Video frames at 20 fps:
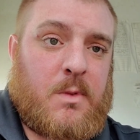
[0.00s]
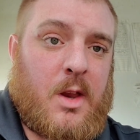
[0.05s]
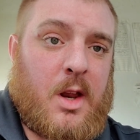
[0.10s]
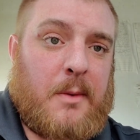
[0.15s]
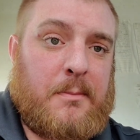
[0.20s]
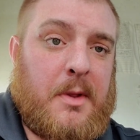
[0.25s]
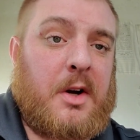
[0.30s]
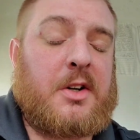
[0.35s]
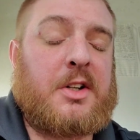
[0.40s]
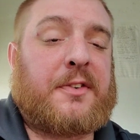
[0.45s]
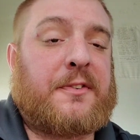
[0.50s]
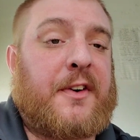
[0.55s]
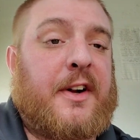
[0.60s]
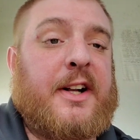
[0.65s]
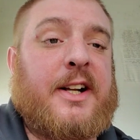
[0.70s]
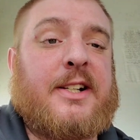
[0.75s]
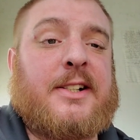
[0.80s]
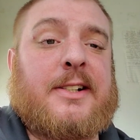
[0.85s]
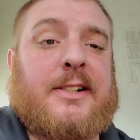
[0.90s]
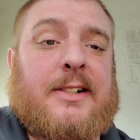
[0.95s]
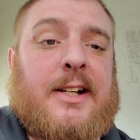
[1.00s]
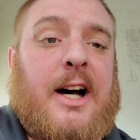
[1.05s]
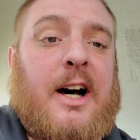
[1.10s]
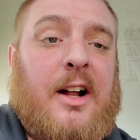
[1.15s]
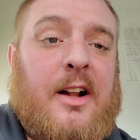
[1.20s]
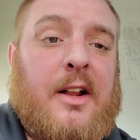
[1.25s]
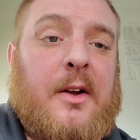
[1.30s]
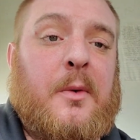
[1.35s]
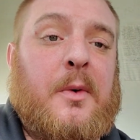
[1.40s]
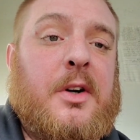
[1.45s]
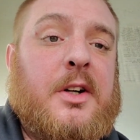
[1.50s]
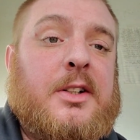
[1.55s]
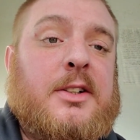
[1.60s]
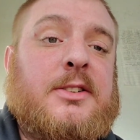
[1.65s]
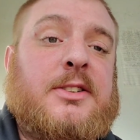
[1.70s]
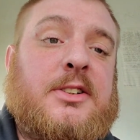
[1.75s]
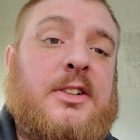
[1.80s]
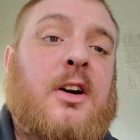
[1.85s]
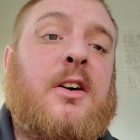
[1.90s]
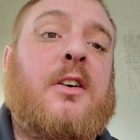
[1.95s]
Though it's funny that Hollywood
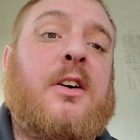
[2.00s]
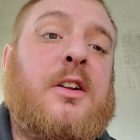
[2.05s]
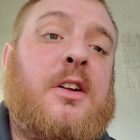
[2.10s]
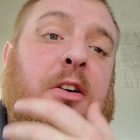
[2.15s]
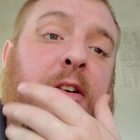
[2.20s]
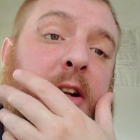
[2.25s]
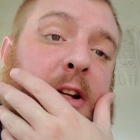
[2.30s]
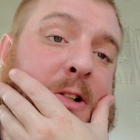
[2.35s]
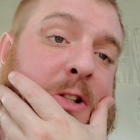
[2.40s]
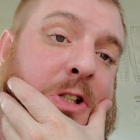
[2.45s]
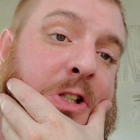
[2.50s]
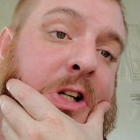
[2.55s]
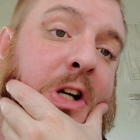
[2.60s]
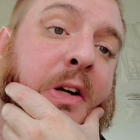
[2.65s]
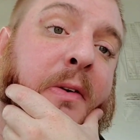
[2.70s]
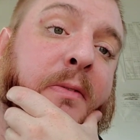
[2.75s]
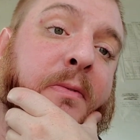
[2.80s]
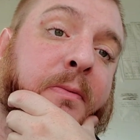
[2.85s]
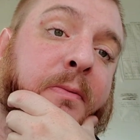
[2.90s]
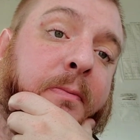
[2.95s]
started all this shit.